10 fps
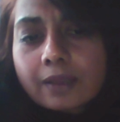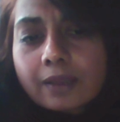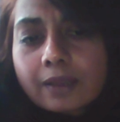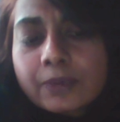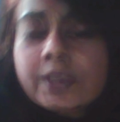
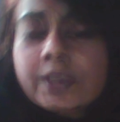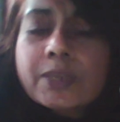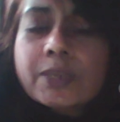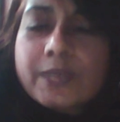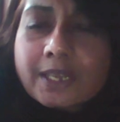to a, to a
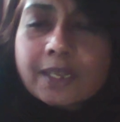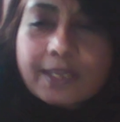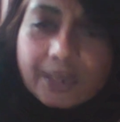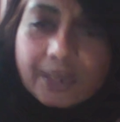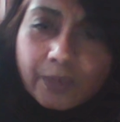certain
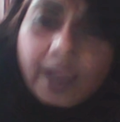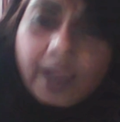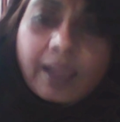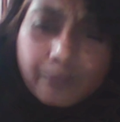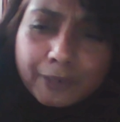extent, we
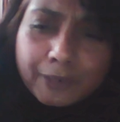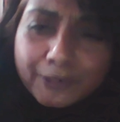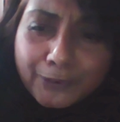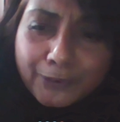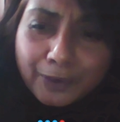have a pretty
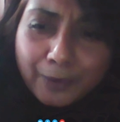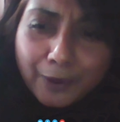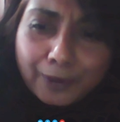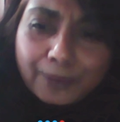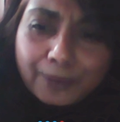strong
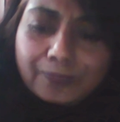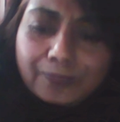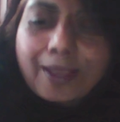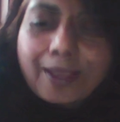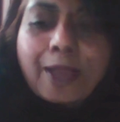bond.
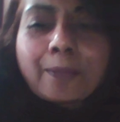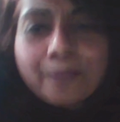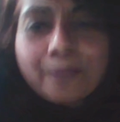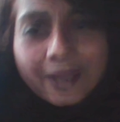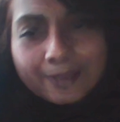
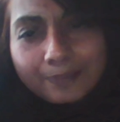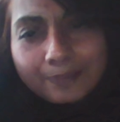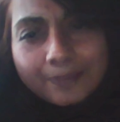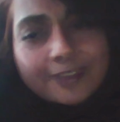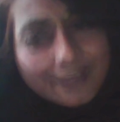But
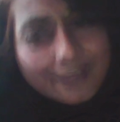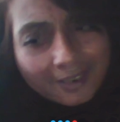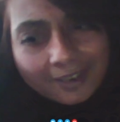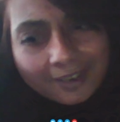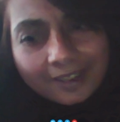
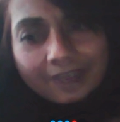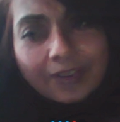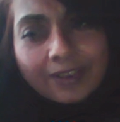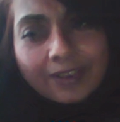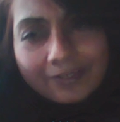certainly, they
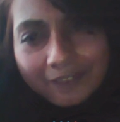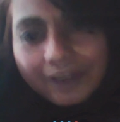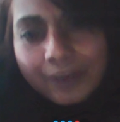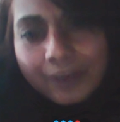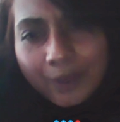tried
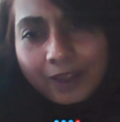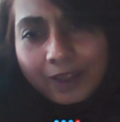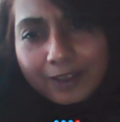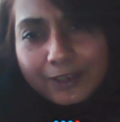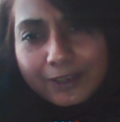very
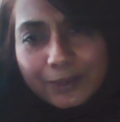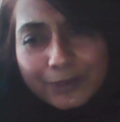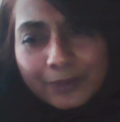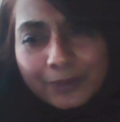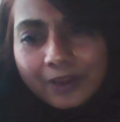well to, to
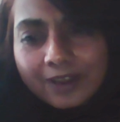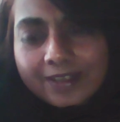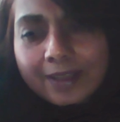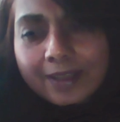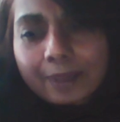break us
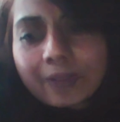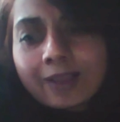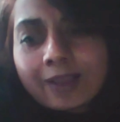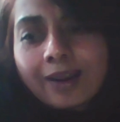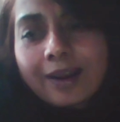up.
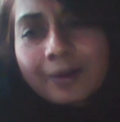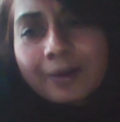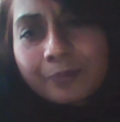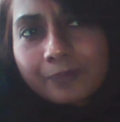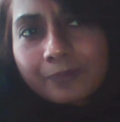
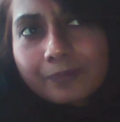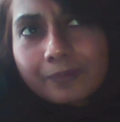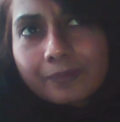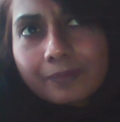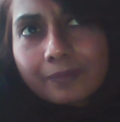Um,
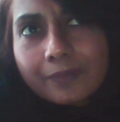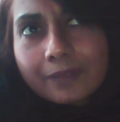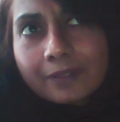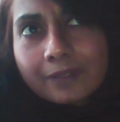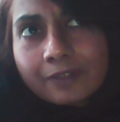
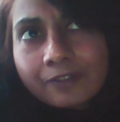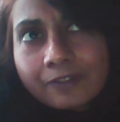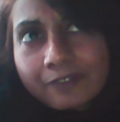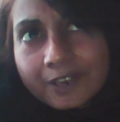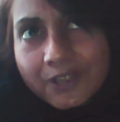the
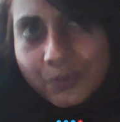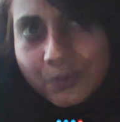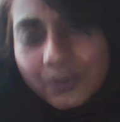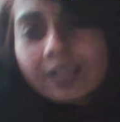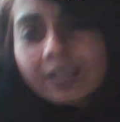first
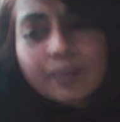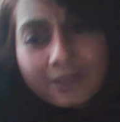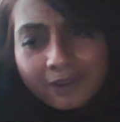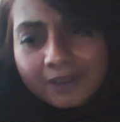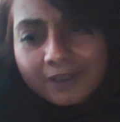week, he was
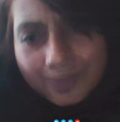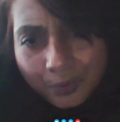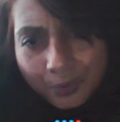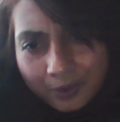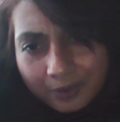very
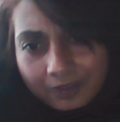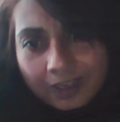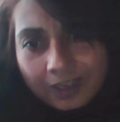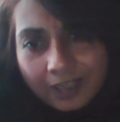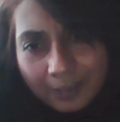supportive. He
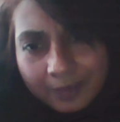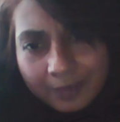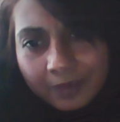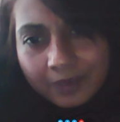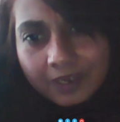helped me
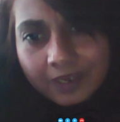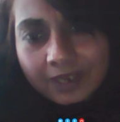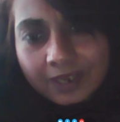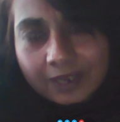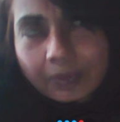with
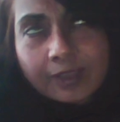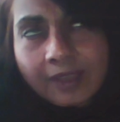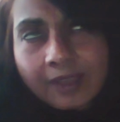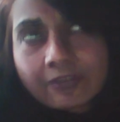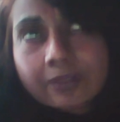shielding, although
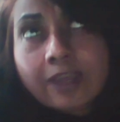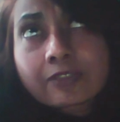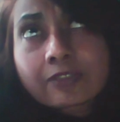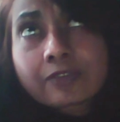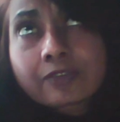after,
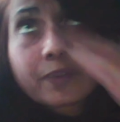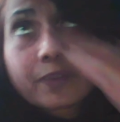after the first